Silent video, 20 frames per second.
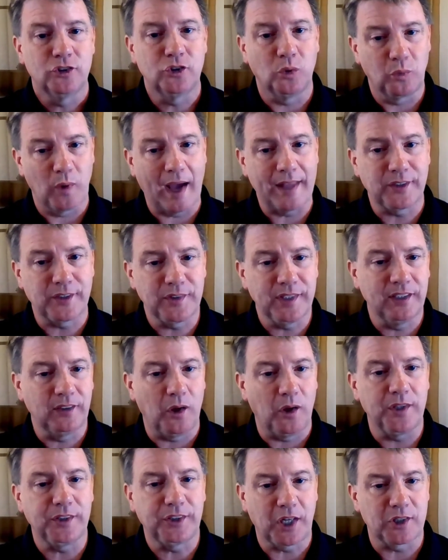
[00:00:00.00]
So rather
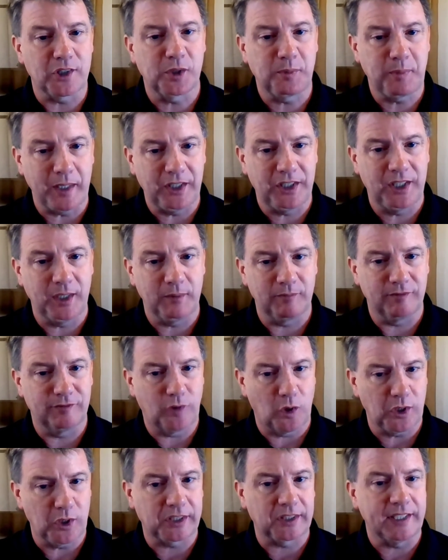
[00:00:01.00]
than launch our spaceship
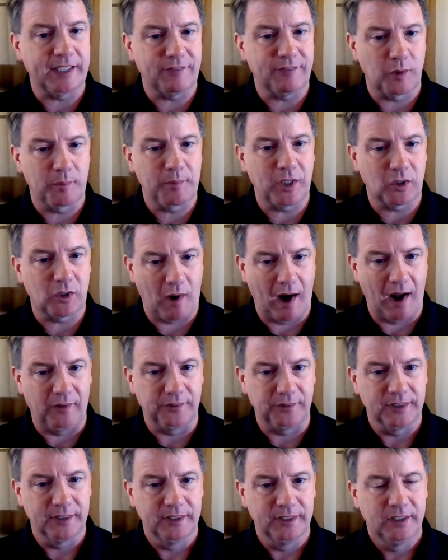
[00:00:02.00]
vertically from the
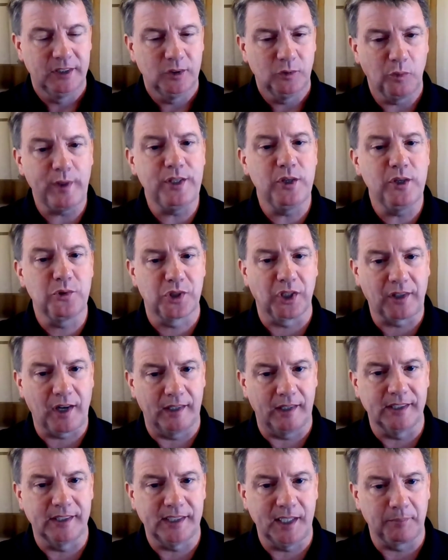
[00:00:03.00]
ground, we use a
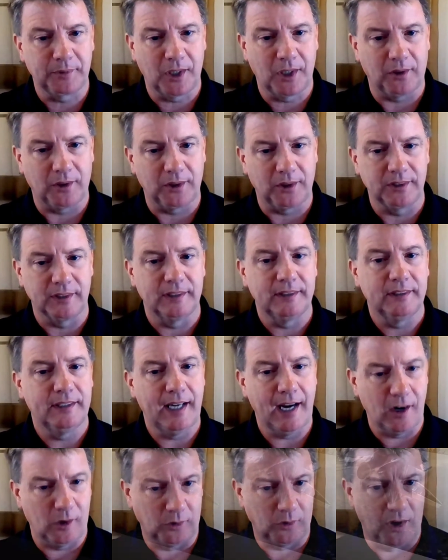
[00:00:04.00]
concept called
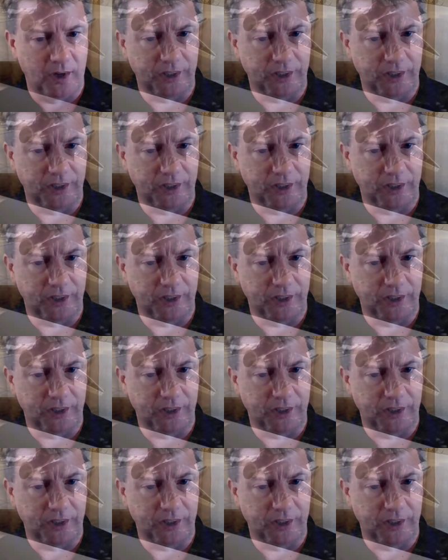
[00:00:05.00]
air